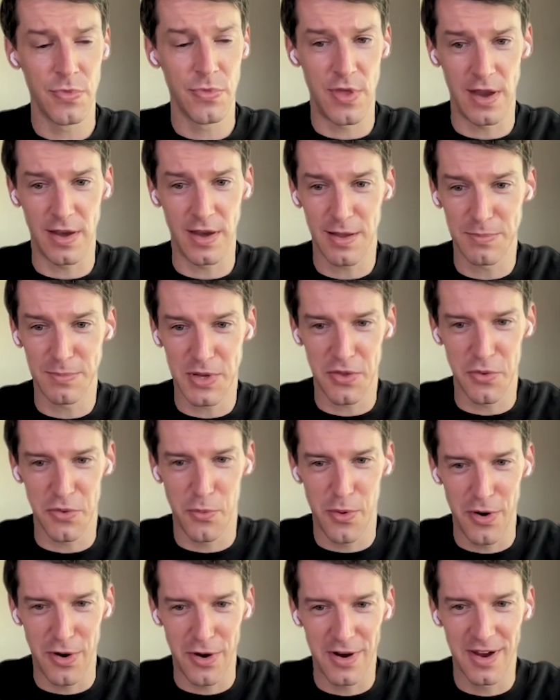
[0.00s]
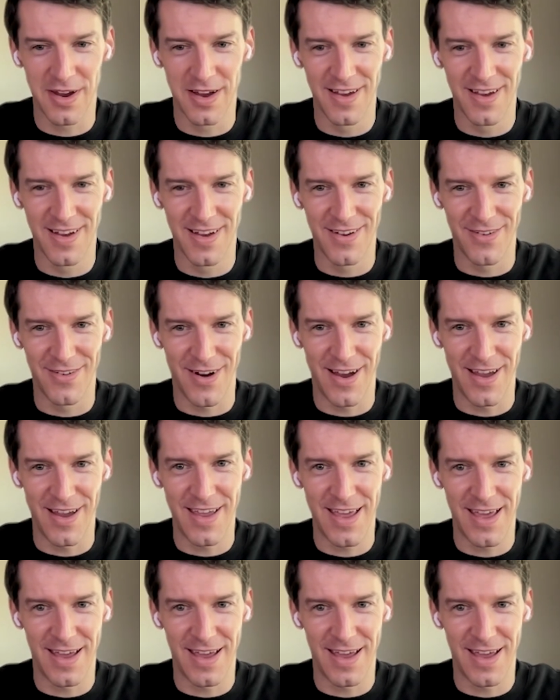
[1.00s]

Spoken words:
Then comes all the work, right?